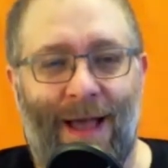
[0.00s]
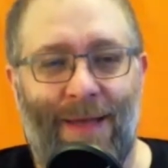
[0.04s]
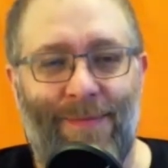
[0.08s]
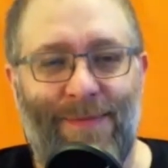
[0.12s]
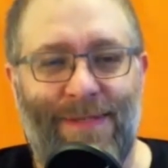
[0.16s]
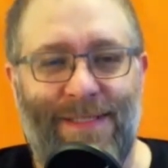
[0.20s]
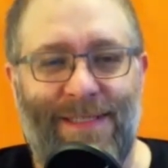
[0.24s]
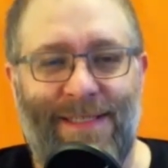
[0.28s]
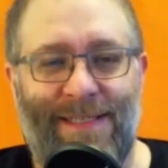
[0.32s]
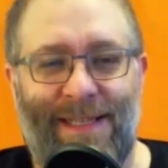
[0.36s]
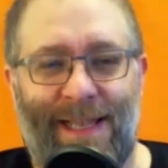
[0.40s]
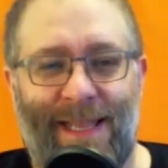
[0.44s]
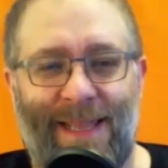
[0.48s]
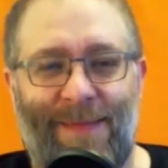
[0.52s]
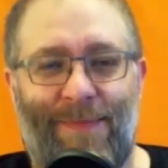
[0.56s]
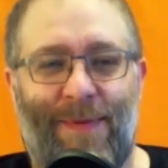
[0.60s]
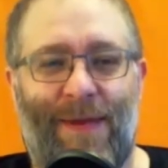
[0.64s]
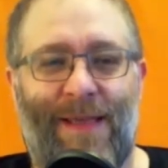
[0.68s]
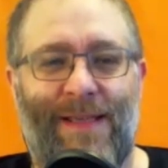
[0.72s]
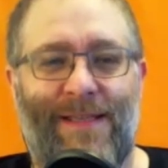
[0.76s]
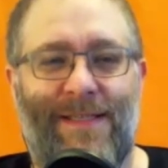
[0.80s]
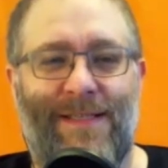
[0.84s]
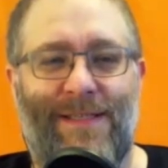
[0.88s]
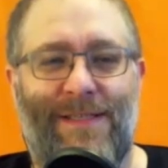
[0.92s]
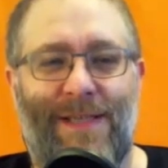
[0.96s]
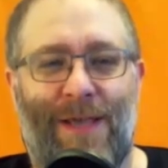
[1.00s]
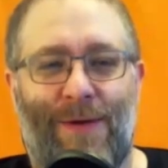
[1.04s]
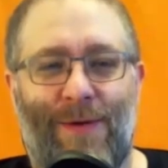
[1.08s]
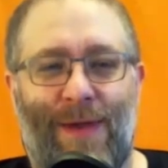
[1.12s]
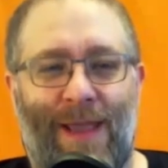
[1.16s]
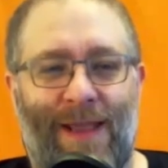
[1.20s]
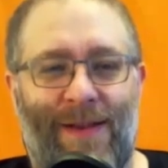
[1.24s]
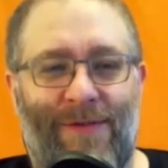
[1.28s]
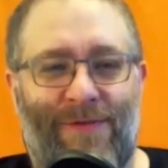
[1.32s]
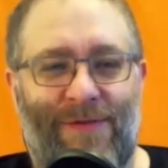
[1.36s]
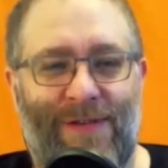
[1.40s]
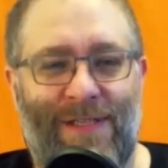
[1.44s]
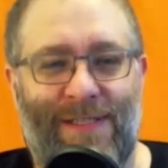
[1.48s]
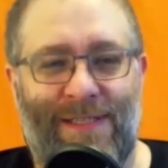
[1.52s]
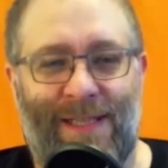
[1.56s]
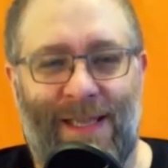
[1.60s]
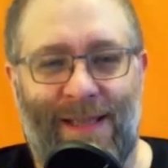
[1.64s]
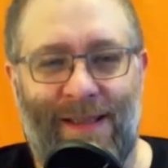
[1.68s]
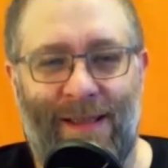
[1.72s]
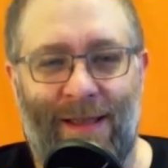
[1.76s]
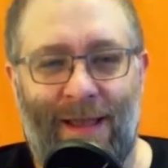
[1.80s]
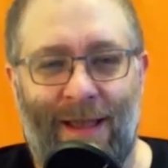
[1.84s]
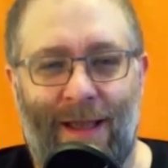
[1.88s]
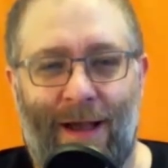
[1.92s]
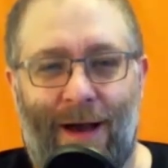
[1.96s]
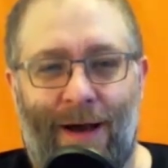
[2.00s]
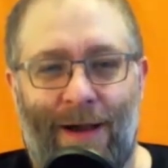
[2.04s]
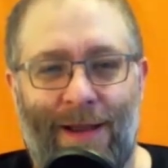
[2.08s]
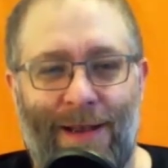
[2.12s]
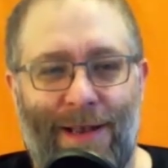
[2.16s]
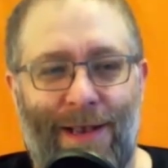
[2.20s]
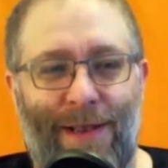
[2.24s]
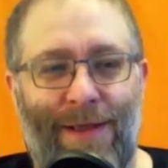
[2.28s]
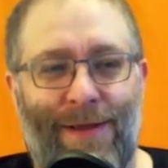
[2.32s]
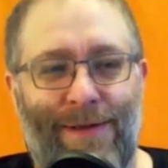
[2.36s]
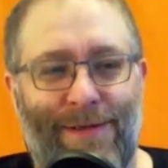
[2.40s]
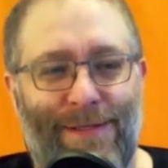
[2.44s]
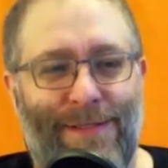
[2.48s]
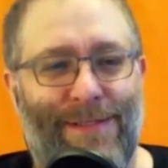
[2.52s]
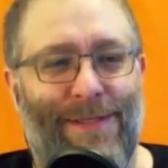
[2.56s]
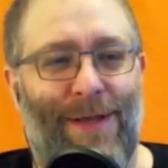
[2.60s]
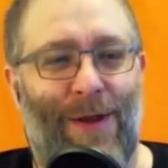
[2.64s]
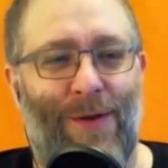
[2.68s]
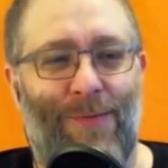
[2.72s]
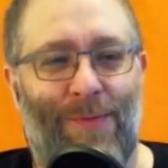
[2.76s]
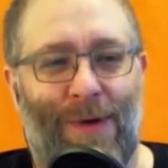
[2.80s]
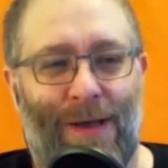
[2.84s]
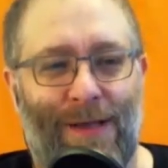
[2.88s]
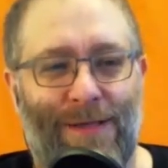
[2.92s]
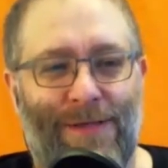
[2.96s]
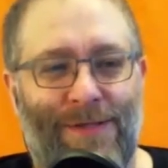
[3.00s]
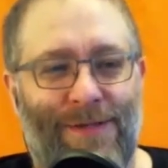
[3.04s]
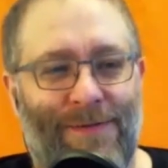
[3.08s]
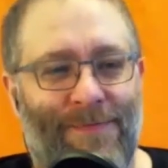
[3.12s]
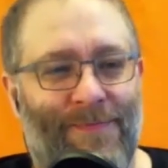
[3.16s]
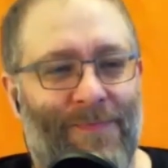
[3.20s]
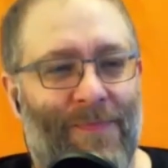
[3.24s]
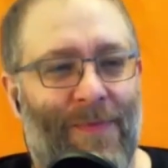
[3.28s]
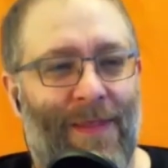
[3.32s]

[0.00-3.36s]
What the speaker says: Sleep is so interesting. I learned so much.